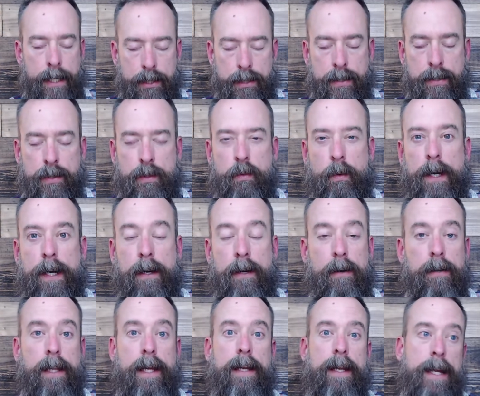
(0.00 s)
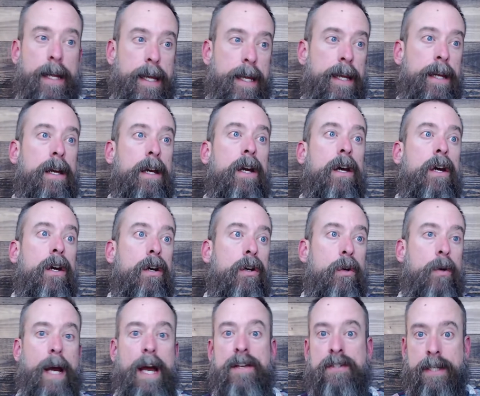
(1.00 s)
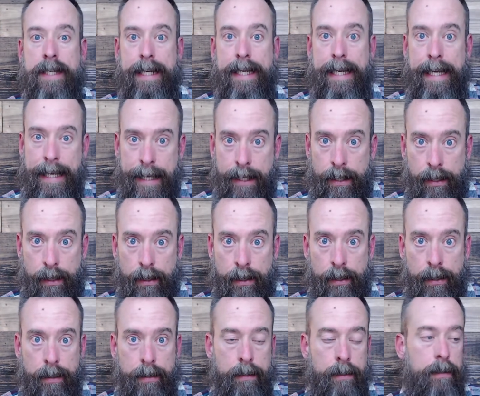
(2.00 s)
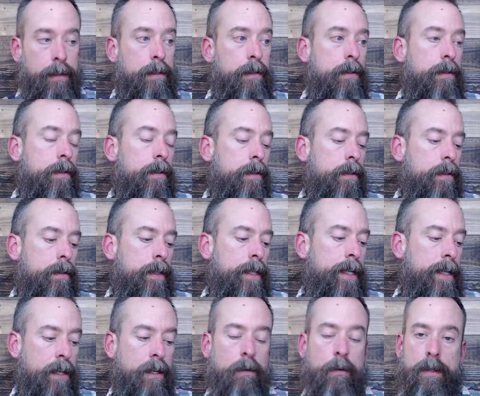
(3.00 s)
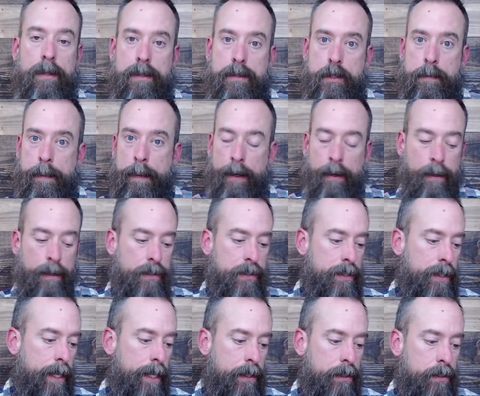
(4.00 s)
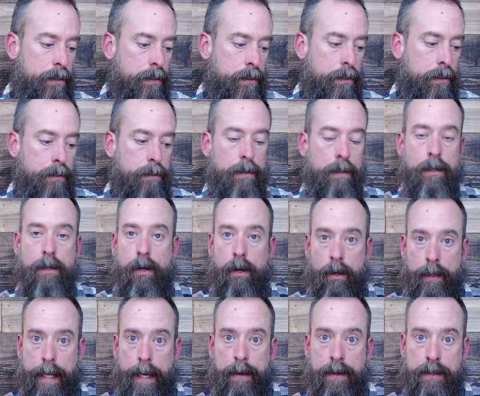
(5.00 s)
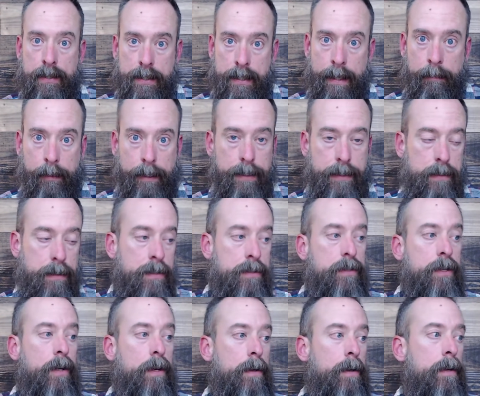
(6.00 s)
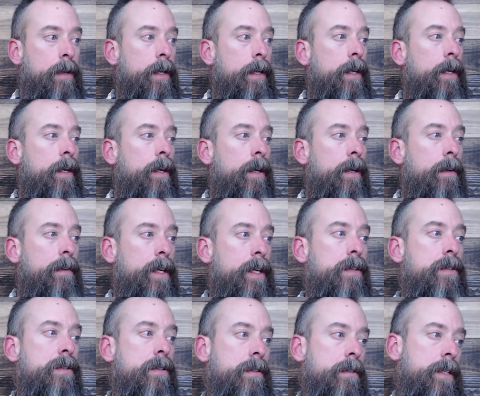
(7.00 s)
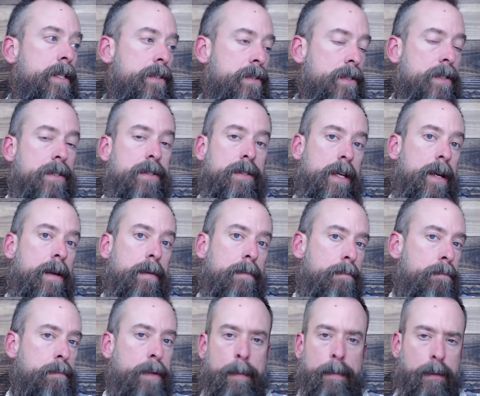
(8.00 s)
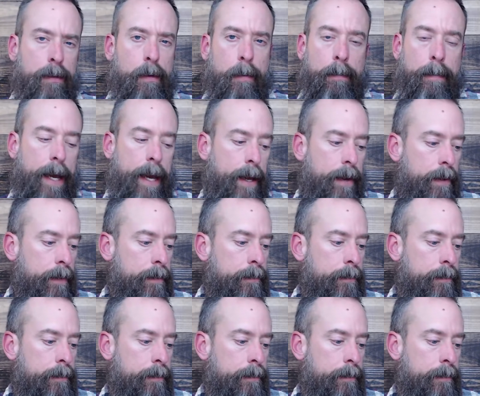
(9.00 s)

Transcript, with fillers: as well. "Let he who has an ear hear what the Spirit is saying to the called out assemblies." And so this is a biblical pattern